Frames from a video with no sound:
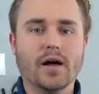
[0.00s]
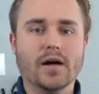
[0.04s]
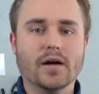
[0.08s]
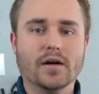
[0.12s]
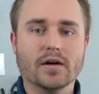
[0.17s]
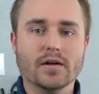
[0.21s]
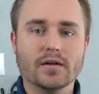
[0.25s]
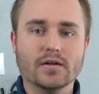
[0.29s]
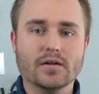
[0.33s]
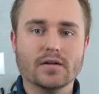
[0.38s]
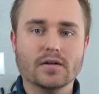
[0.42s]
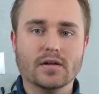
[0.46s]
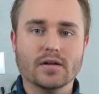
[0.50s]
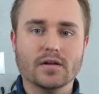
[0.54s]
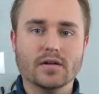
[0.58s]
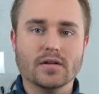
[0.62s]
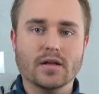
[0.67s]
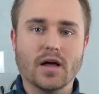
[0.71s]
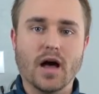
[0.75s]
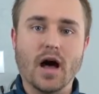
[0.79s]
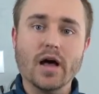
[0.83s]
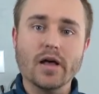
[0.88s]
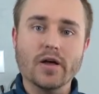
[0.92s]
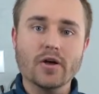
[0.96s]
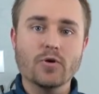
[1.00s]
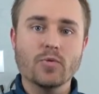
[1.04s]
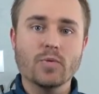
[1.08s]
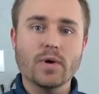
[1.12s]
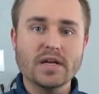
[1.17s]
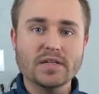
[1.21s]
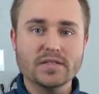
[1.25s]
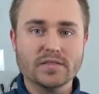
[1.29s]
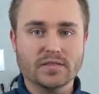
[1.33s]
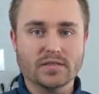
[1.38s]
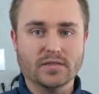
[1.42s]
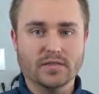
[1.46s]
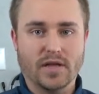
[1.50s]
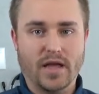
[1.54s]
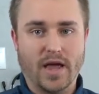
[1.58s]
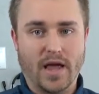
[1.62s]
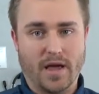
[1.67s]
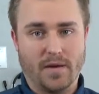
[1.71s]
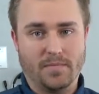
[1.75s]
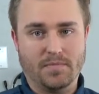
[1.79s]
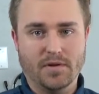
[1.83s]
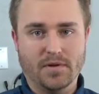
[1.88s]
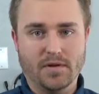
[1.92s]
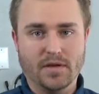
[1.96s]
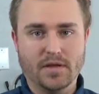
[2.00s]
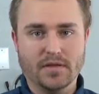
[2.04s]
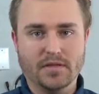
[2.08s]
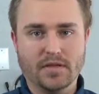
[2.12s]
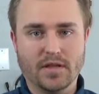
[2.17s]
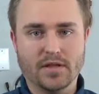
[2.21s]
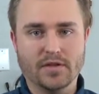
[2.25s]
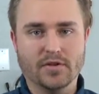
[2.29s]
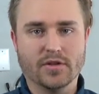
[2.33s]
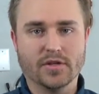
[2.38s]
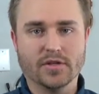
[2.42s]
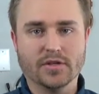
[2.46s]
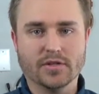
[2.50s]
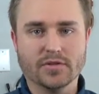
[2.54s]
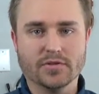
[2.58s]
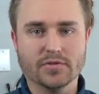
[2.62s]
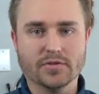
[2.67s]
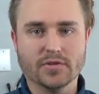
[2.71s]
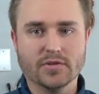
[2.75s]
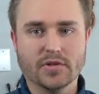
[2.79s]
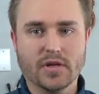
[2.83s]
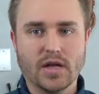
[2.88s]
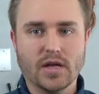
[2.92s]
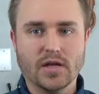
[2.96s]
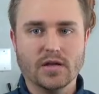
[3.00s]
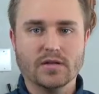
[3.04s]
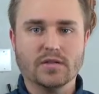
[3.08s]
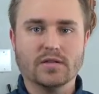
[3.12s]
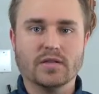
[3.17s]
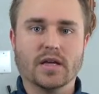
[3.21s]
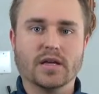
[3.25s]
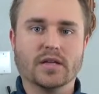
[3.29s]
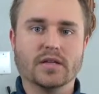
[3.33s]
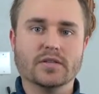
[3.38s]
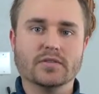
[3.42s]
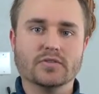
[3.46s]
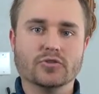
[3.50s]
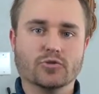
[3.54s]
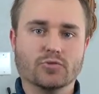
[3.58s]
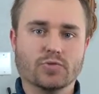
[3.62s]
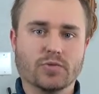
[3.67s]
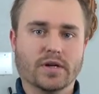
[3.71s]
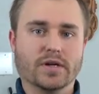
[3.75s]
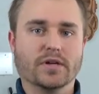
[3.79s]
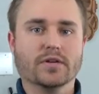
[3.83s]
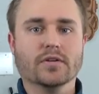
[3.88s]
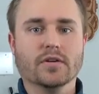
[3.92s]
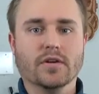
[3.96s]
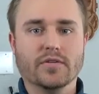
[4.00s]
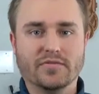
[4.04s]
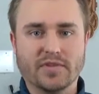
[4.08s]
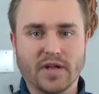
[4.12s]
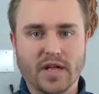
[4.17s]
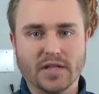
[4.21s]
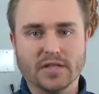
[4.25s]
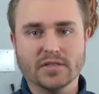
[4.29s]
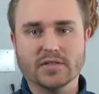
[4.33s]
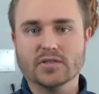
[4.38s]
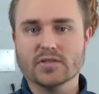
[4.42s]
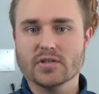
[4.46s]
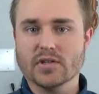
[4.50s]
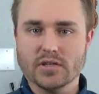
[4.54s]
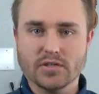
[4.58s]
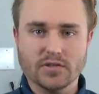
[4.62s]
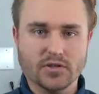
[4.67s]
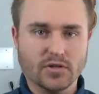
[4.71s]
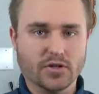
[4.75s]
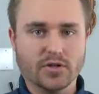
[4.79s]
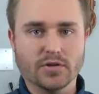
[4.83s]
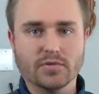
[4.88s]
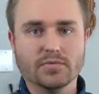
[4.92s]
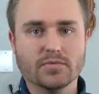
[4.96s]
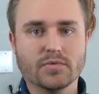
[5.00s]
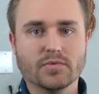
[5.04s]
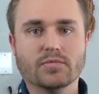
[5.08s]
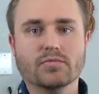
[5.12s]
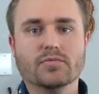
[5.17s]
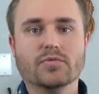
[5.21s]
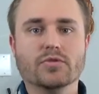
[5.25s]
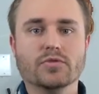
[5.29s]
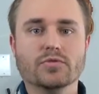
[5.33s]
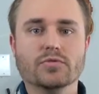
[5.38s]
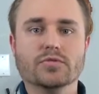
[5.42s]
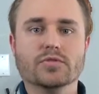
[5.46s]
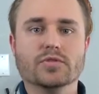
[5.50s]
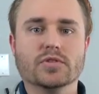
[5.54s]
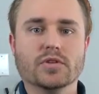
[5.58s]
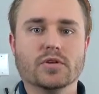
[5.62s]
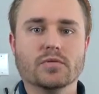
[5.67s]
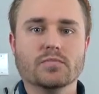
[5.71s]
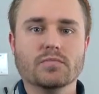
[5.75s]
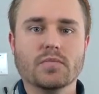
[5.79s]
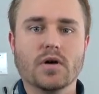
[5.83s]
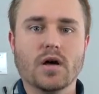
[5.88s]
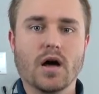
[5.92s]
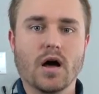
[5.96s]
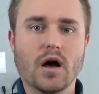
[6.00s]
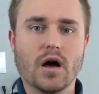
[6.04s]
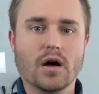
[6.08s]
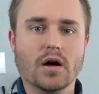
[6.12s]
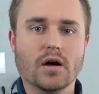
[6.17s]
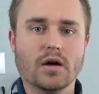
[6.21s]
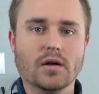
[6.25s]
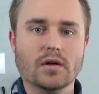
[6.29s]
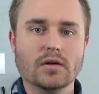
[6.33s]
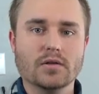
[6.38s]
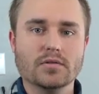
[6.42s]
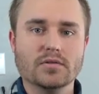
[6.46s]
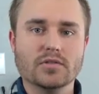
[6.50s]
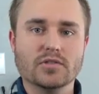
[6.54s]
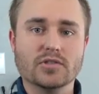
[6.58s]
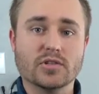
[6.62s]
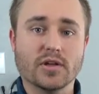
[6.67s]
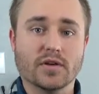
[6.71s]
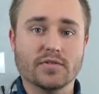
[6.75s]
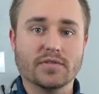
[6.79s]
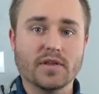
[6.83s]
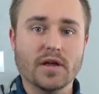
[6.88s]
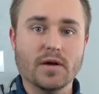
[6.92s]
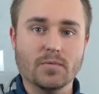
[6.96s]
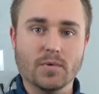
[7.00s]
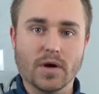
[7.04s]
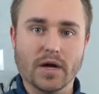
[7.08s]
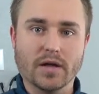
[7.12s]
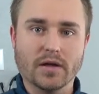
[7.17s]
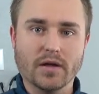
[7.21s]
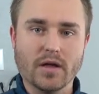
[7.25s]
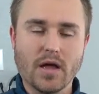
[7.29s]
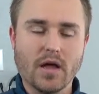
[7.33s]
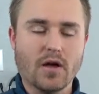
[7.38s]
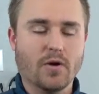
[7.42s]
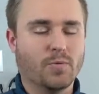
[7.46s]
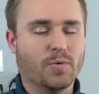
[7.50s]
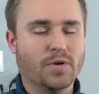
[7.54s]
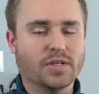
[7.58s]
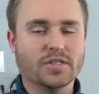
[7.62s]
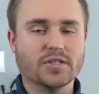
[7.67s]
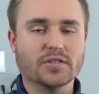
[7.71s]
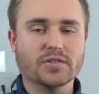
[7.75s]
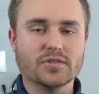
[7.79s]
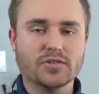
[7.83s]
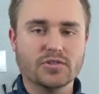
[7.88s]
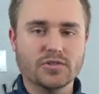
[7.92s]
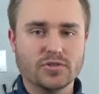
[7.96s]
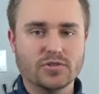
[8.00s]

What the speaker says: a iOS app that you can use that can trigger events, and you can do some stuff that way, which is